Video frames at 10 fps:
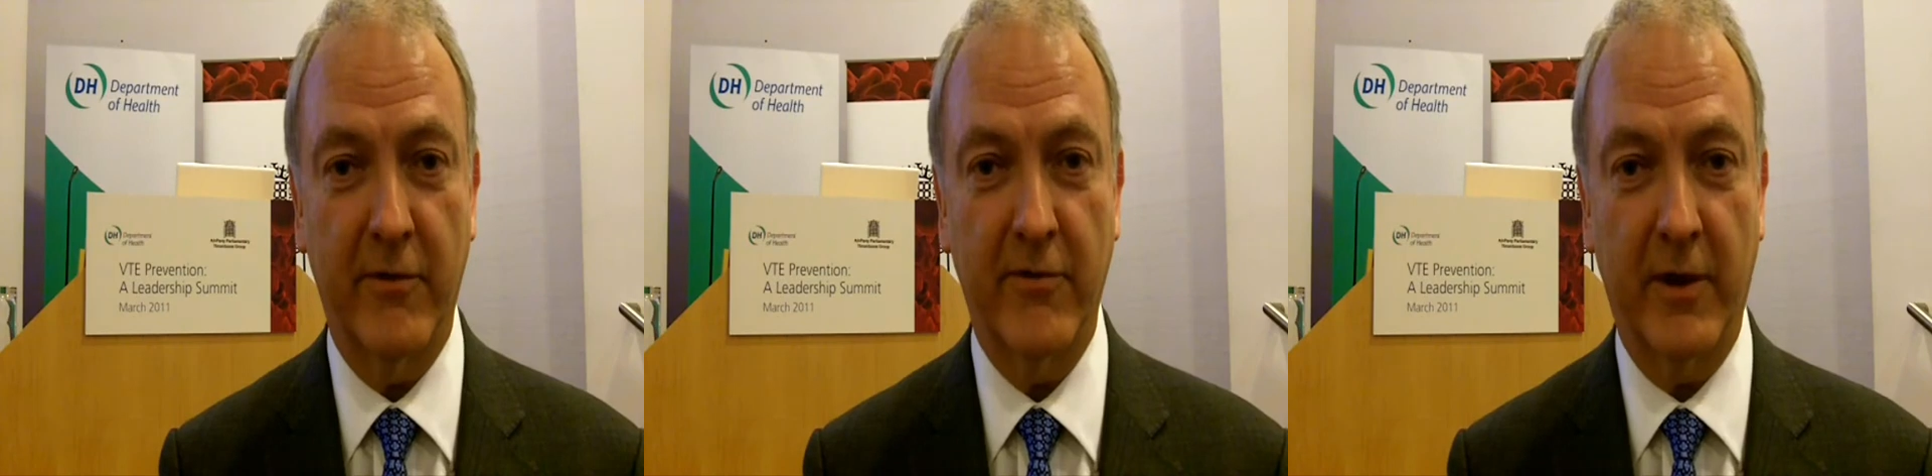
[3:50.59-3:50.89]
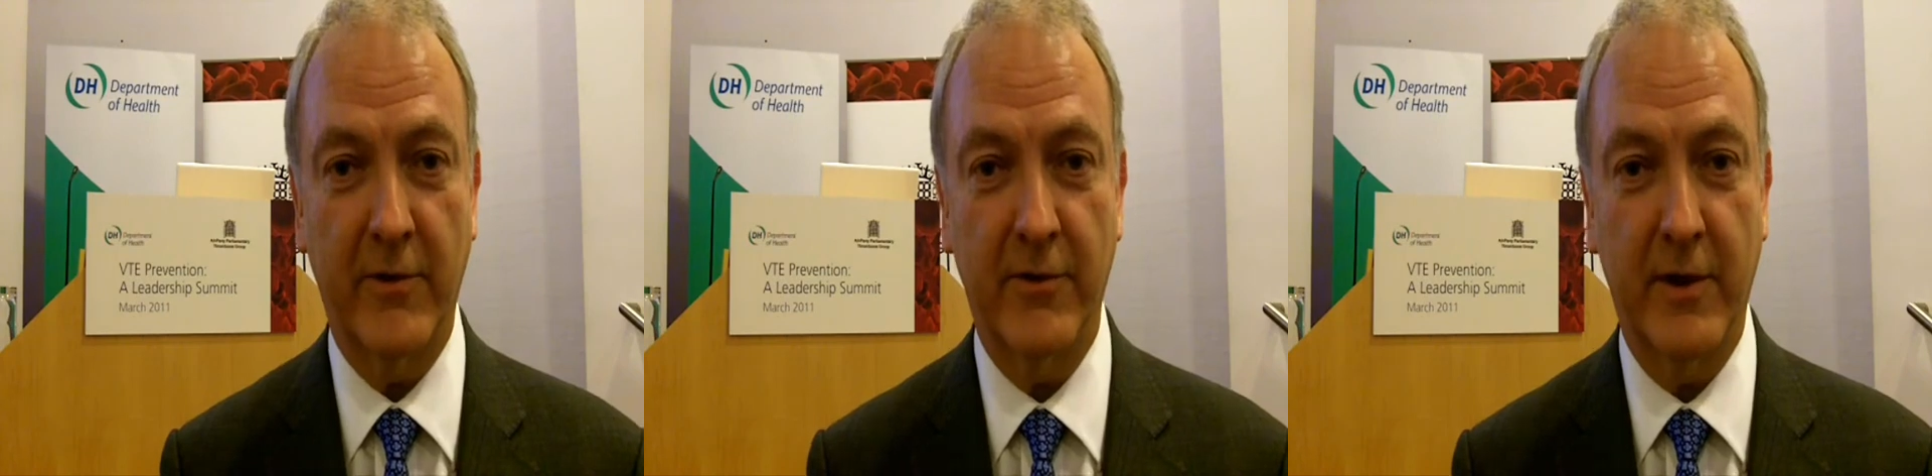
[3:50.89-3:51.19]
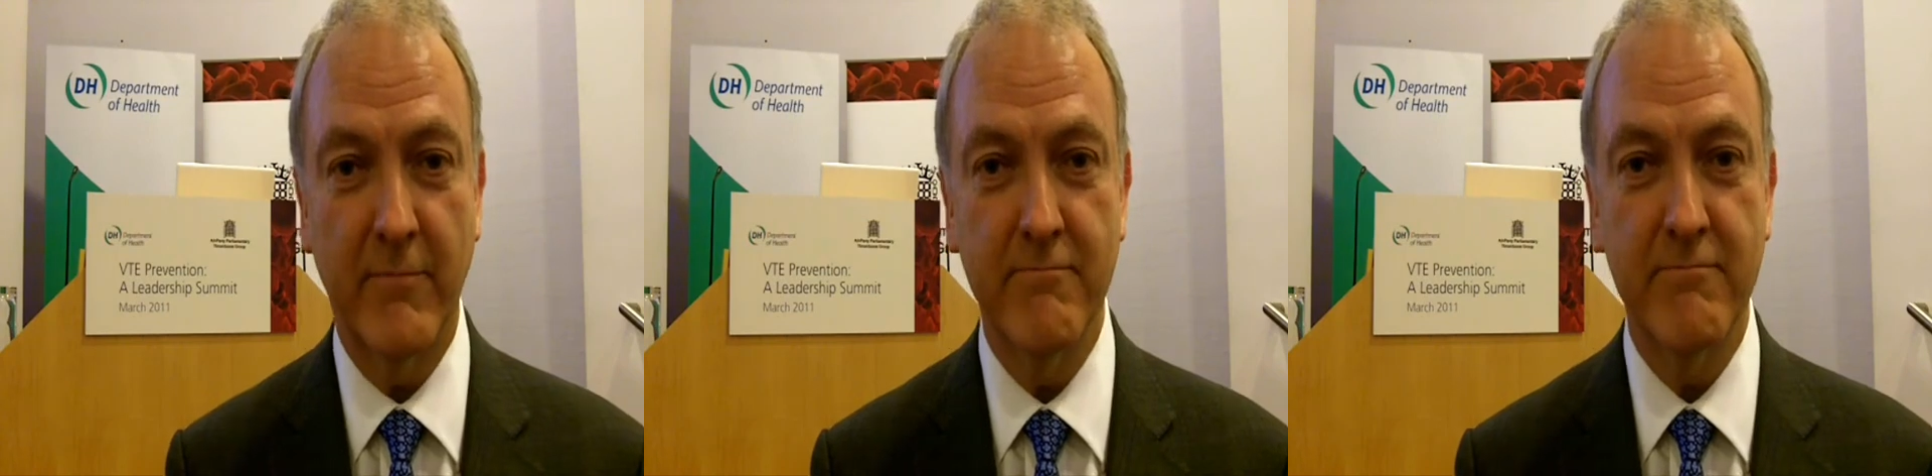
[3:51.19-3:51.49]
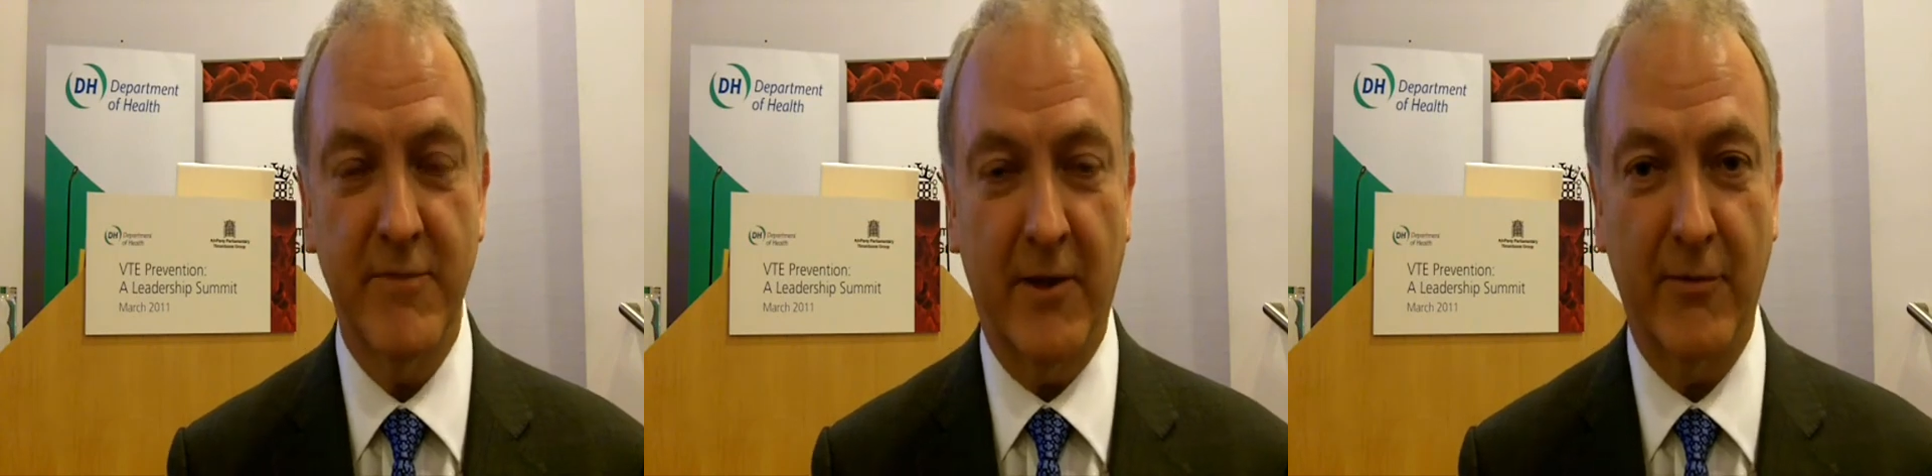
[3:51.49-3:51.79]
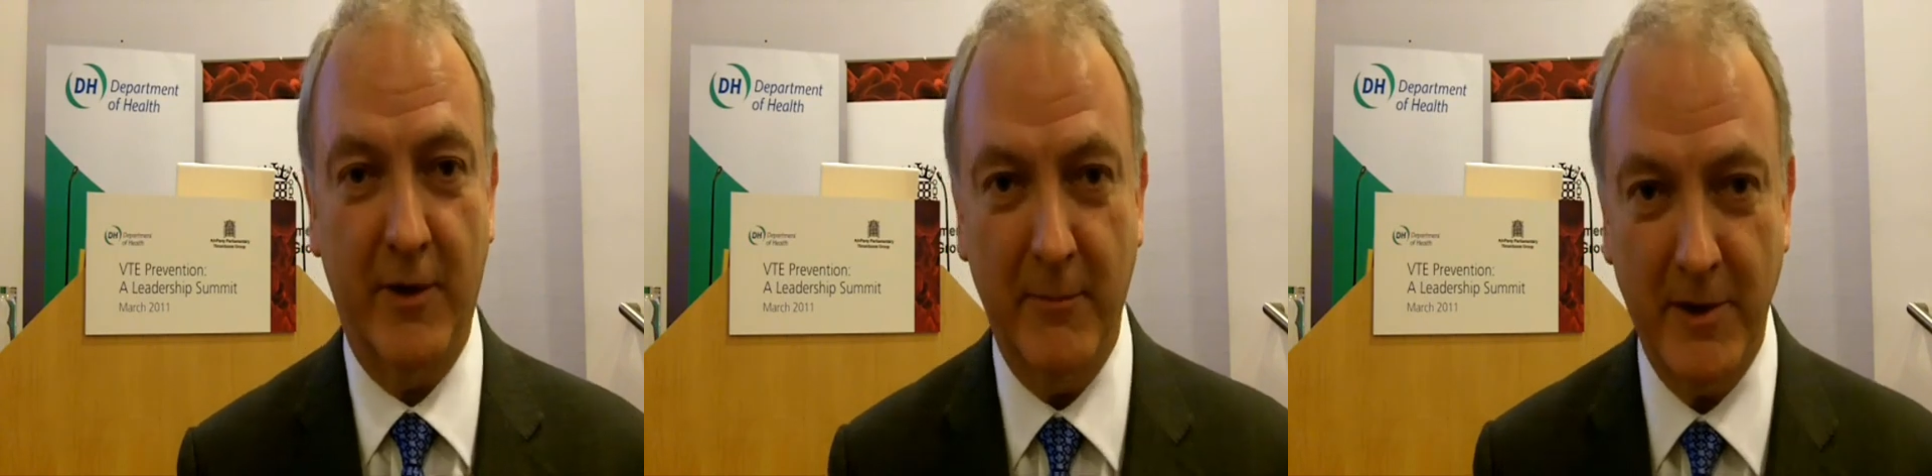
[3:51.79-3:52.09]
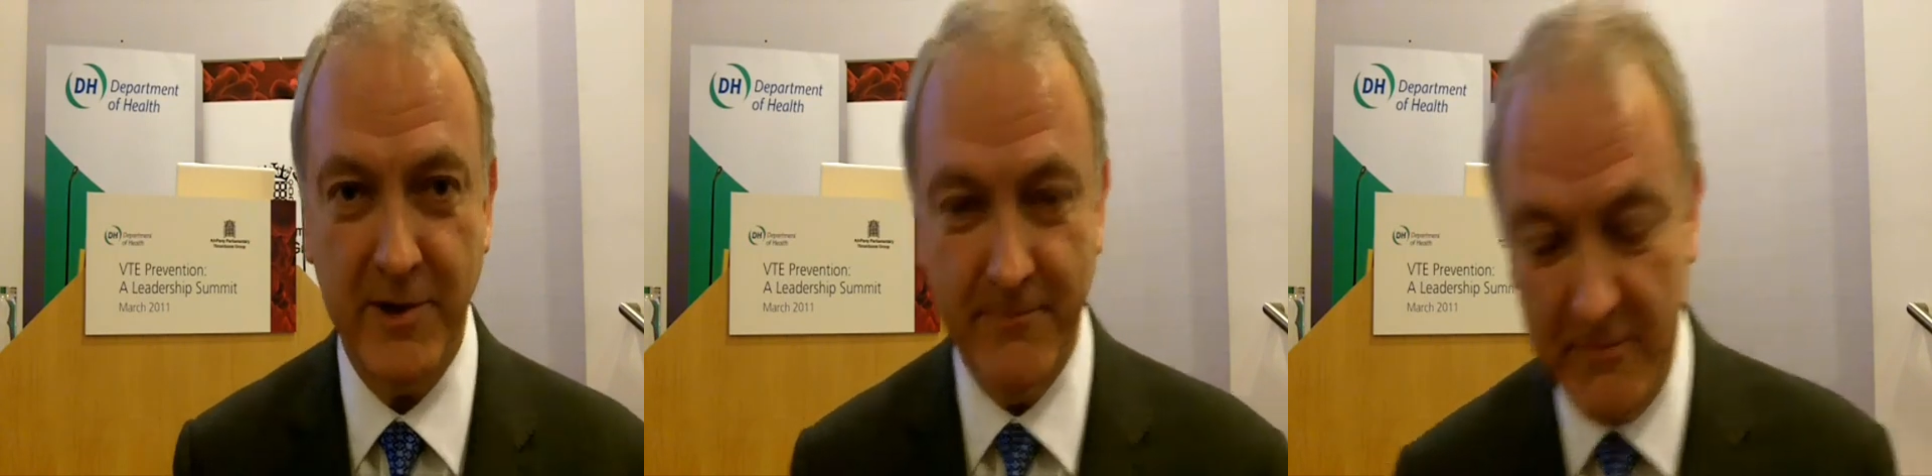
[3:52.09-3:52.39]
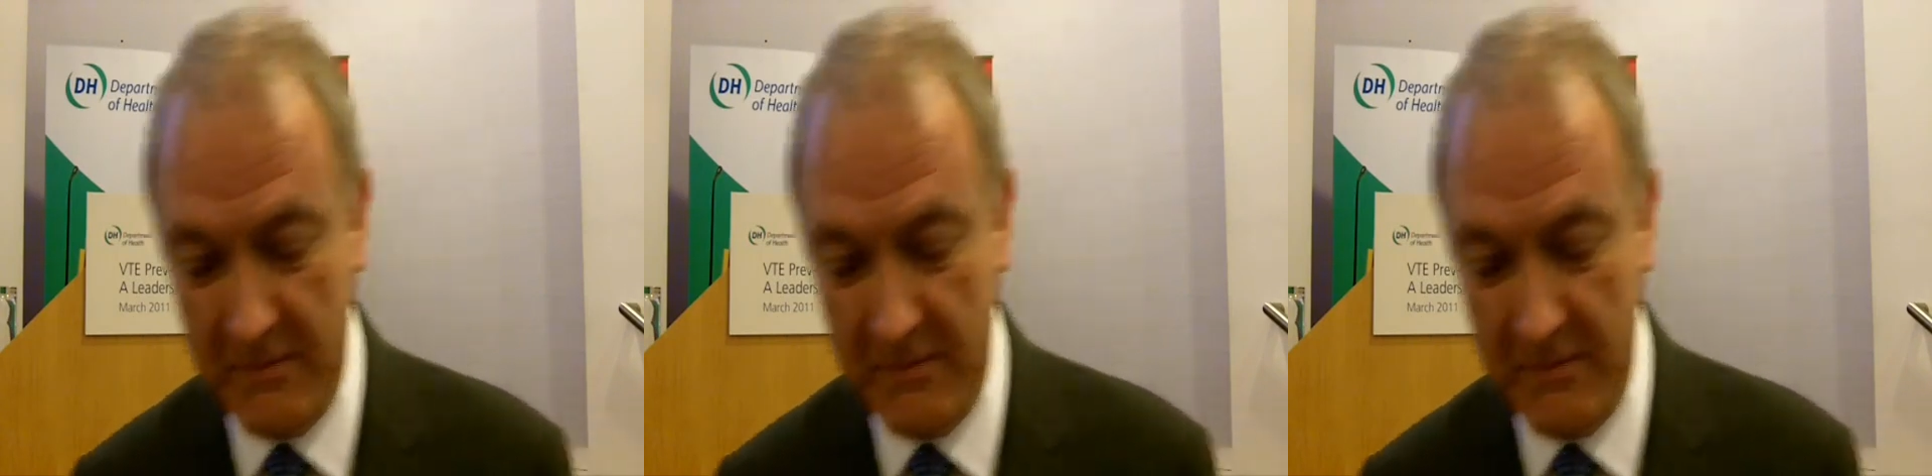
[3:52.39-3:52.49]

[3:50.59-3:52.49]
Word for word: of this country. Thanks very much.